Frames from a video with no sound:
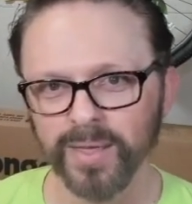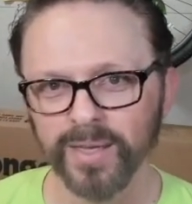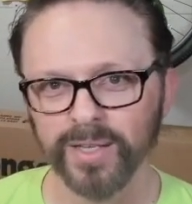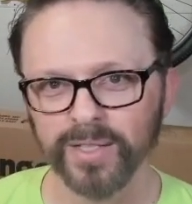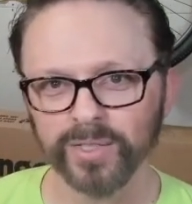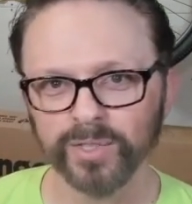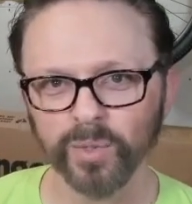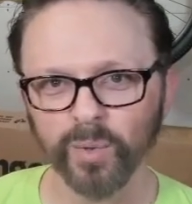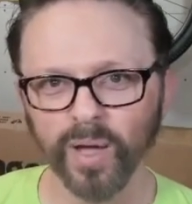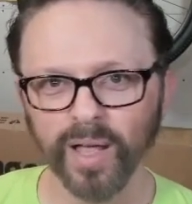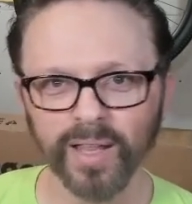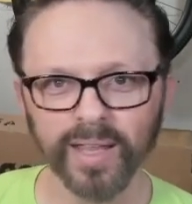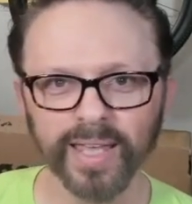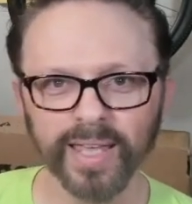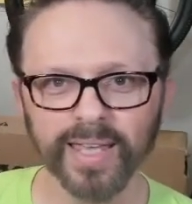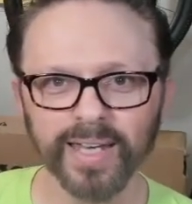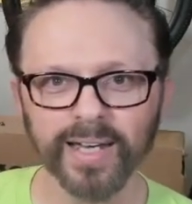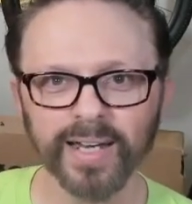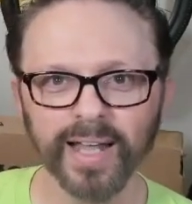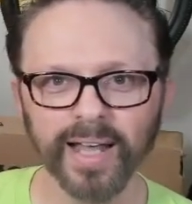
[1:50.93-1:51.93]
So I'll
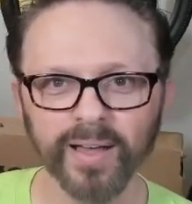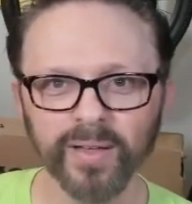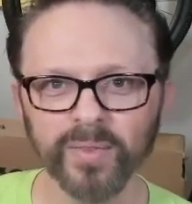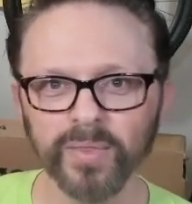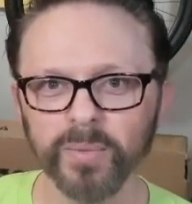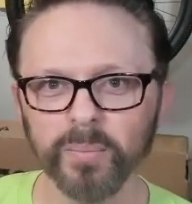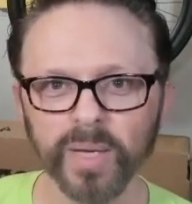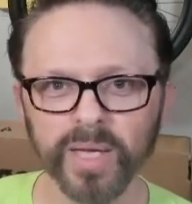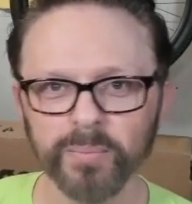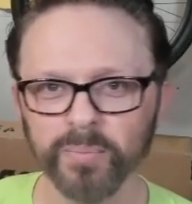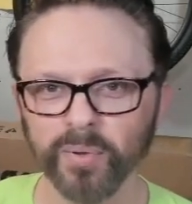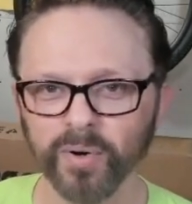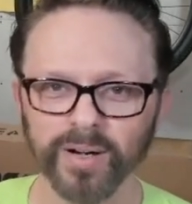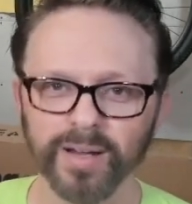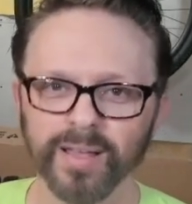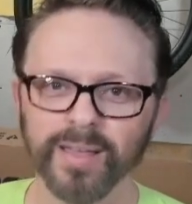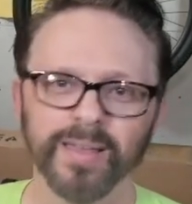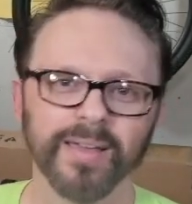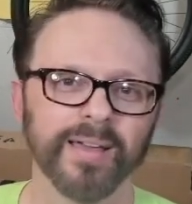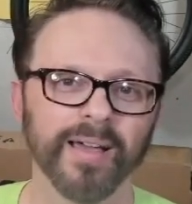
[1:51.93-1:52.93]
edit out the main part.
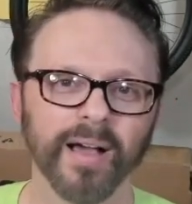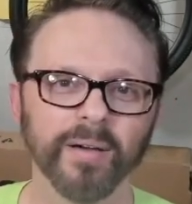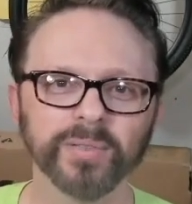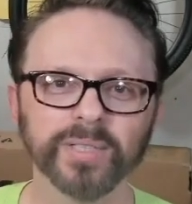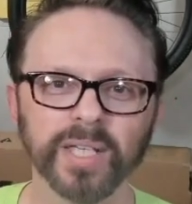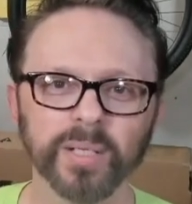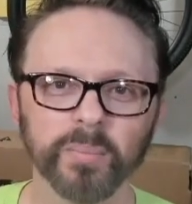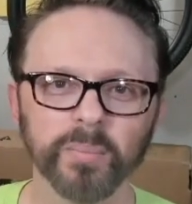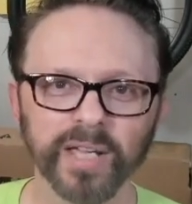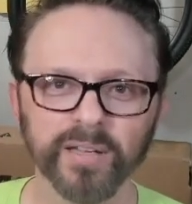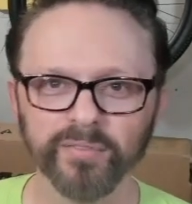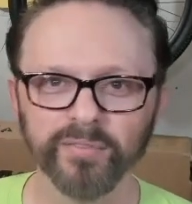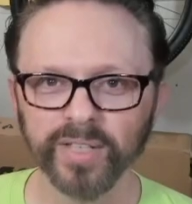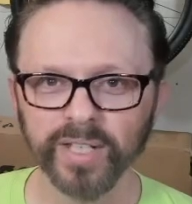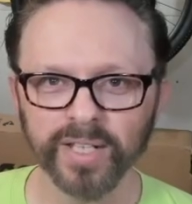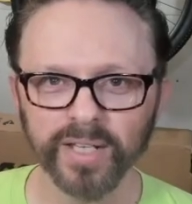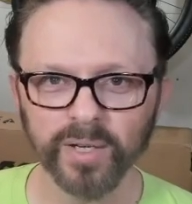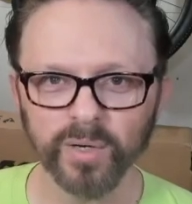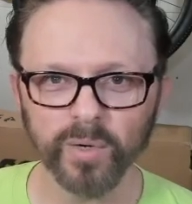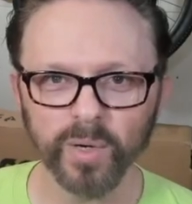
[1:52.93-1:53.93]
I was going to make a
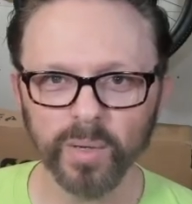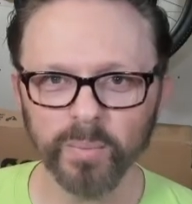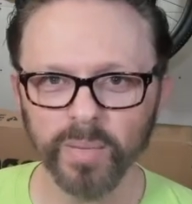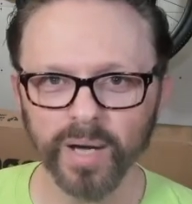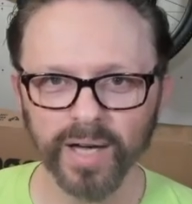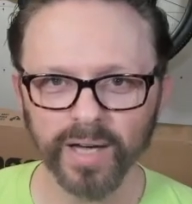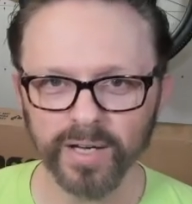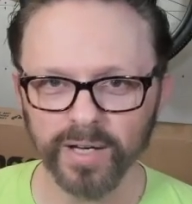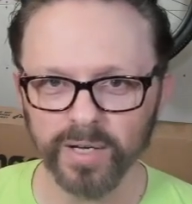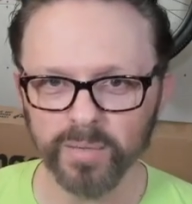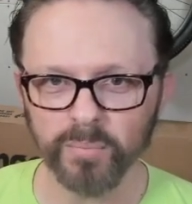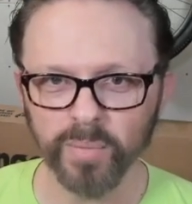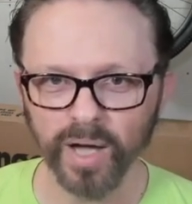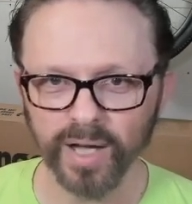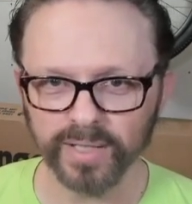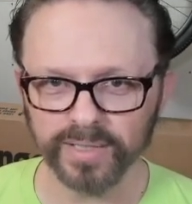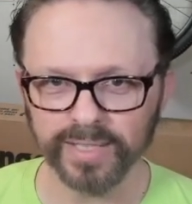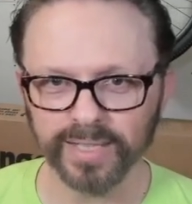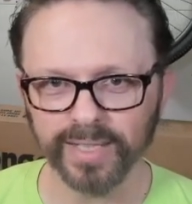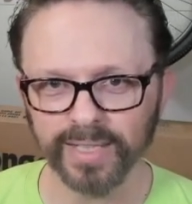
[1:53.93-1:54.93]
video about
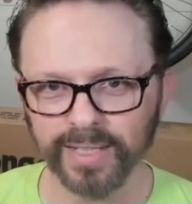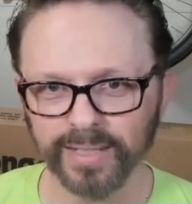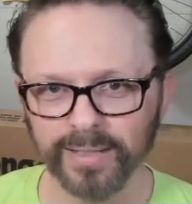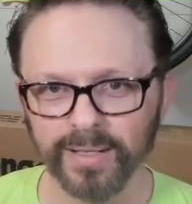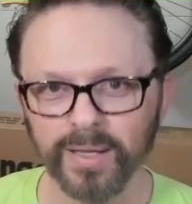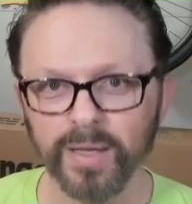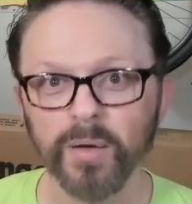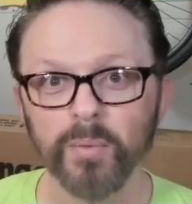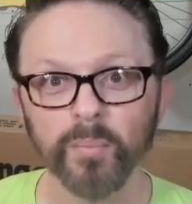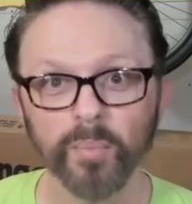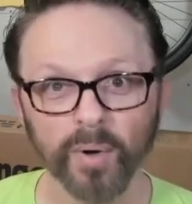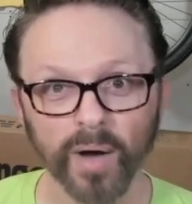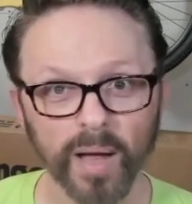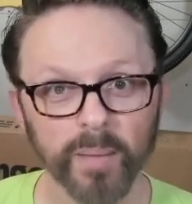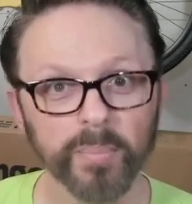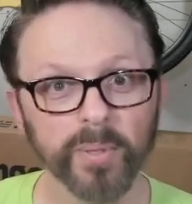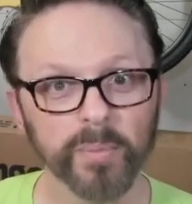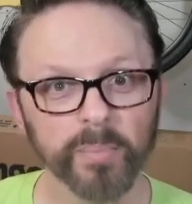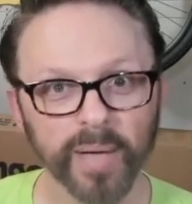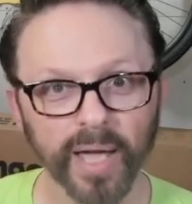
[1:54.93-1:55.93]
unboxing and
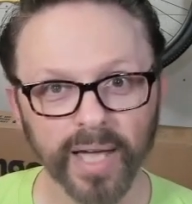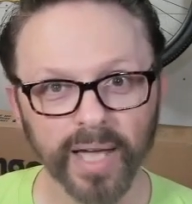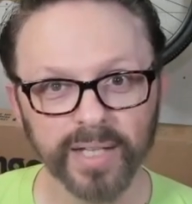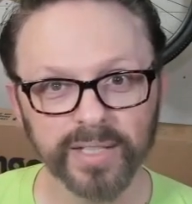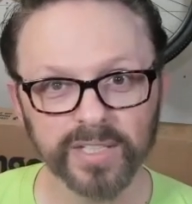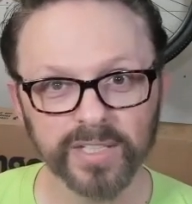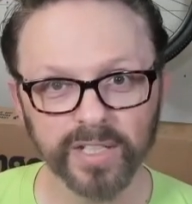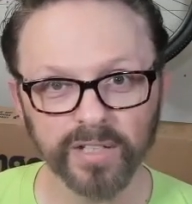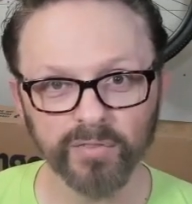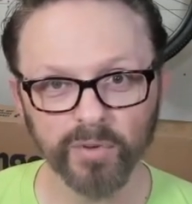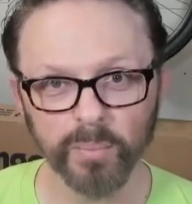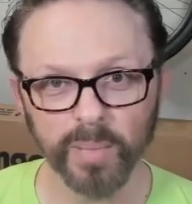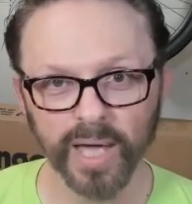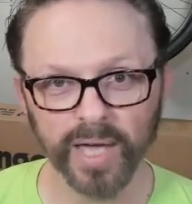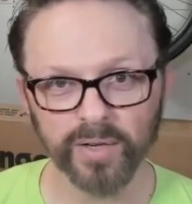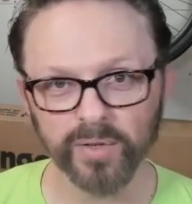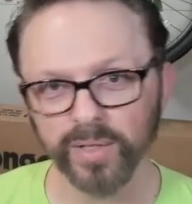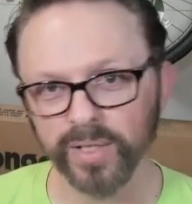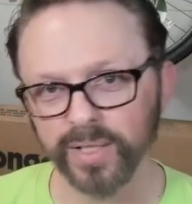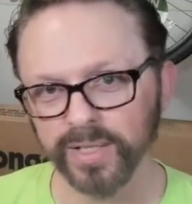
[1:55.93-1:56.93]
proper packaging of a
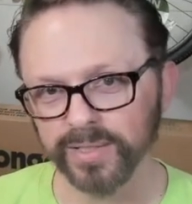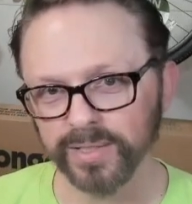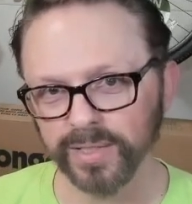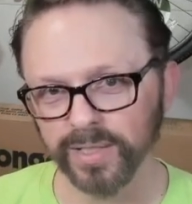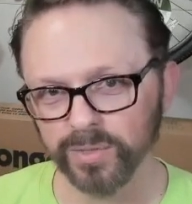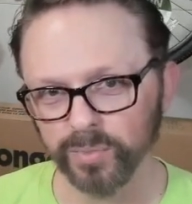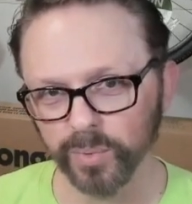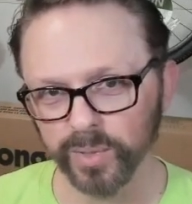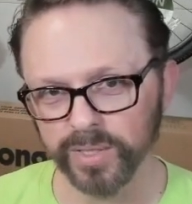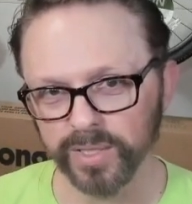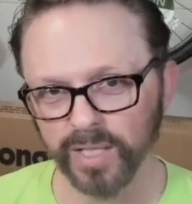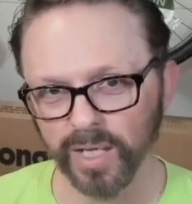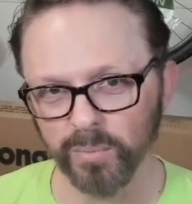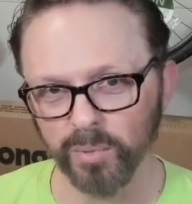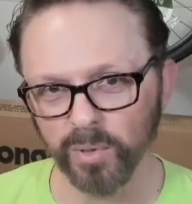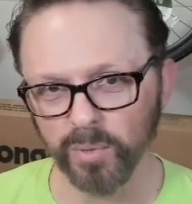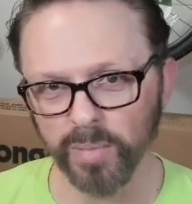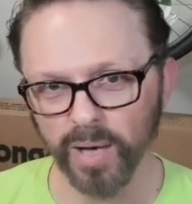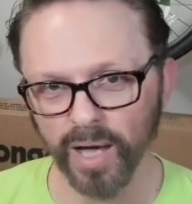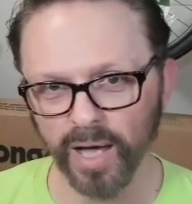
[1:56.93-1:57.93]
battery because this was
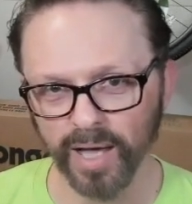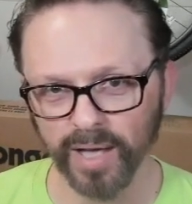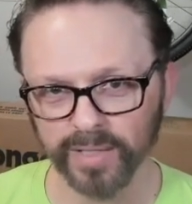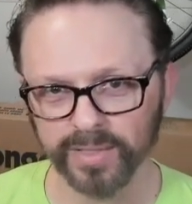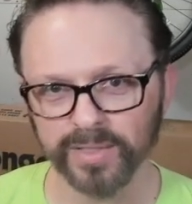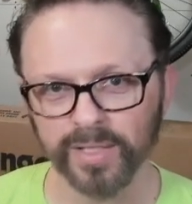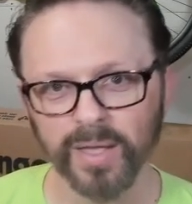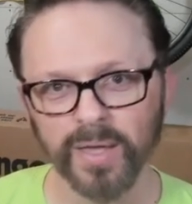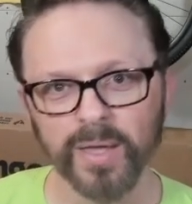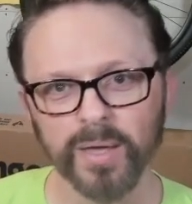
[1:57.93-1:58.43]
double boxed.